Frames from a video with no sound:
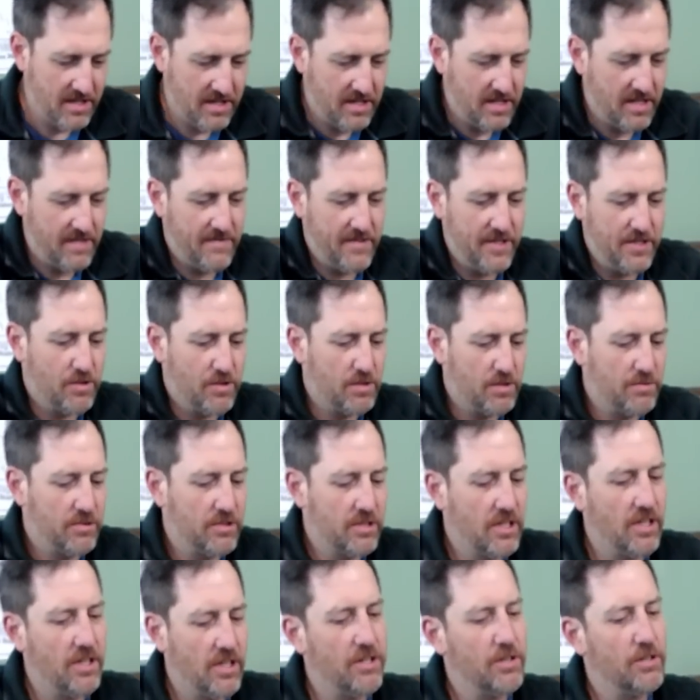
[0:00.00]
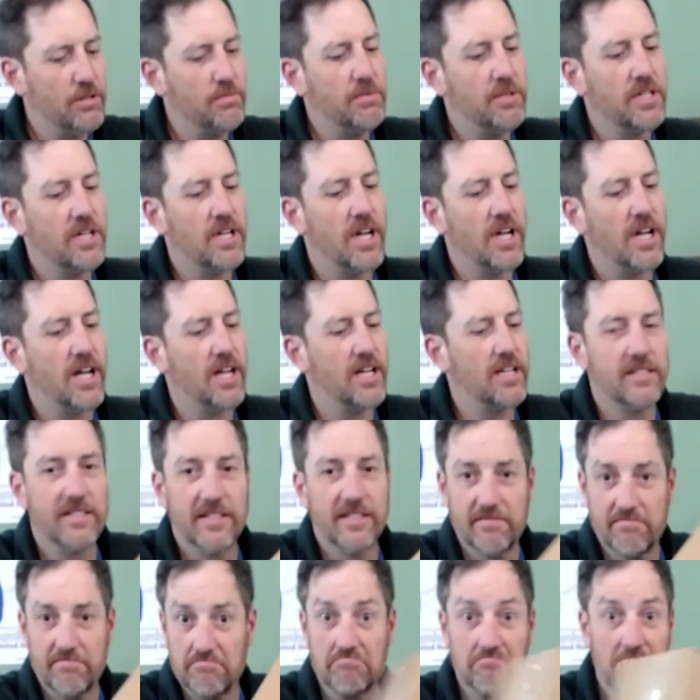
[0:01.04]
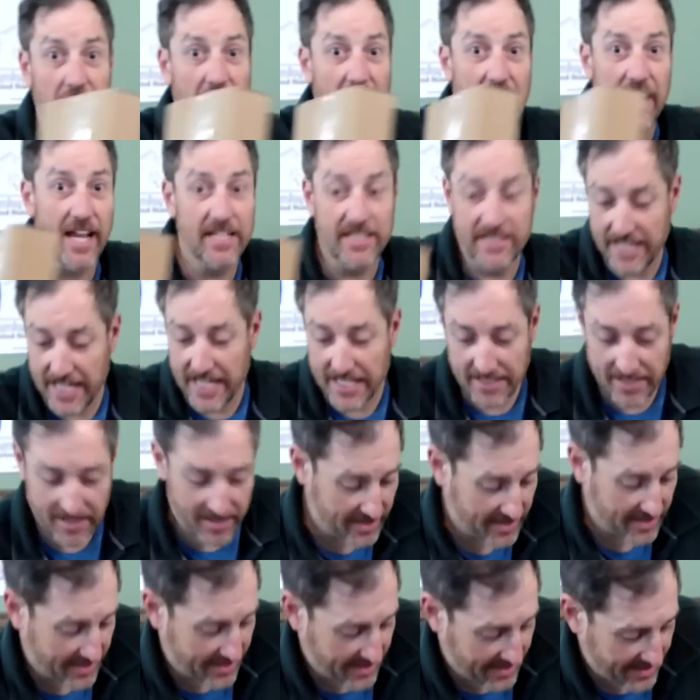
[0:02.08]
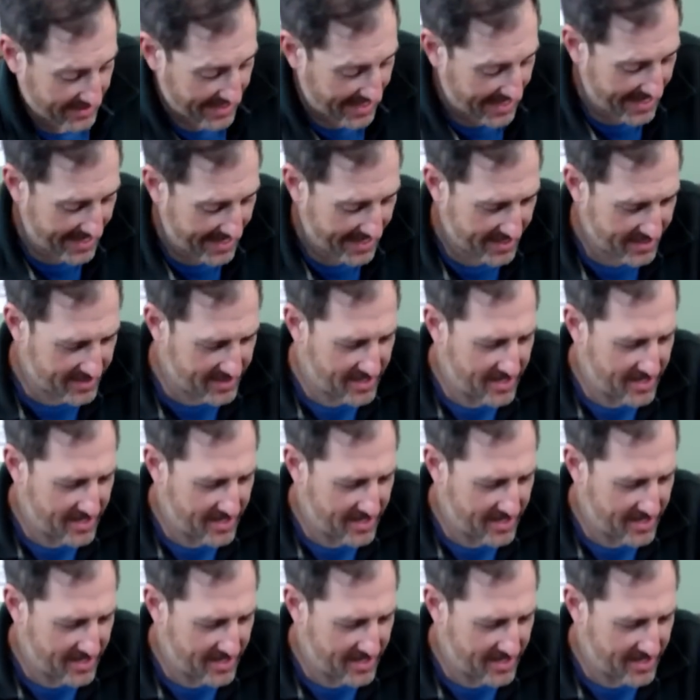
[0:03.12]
a normal globe. I guess that's the stand.